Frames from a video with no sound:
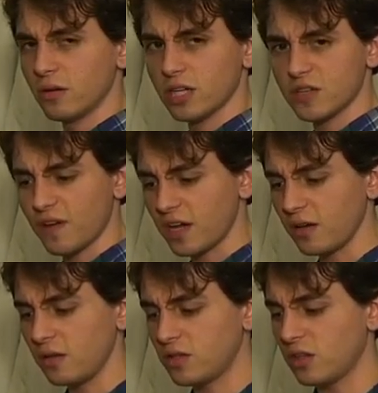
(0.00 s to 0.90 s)
because if
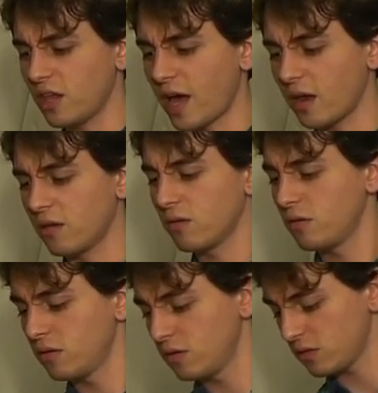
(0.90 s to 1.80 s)
I did that,
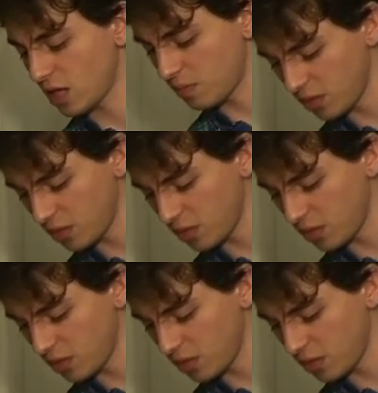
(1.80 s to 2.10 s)
that'd